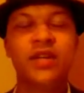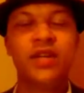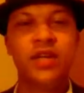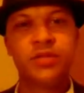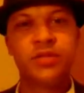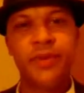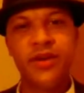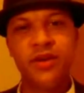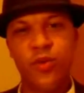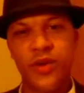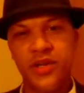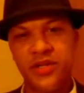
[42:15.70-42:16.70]

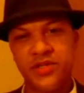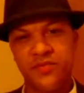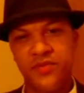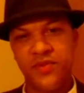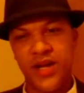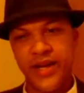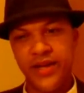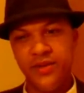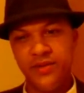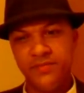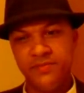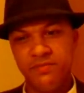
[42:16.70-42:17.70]
Spider-Gwen doesn't fly.
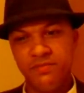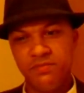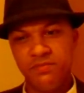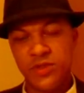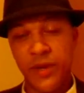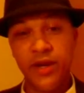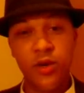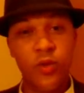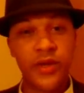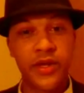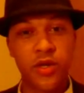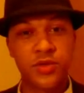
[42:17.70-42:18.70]

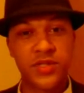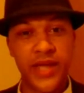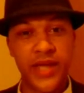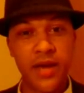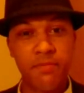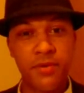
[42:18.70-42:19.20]
Spider-Gwen snap.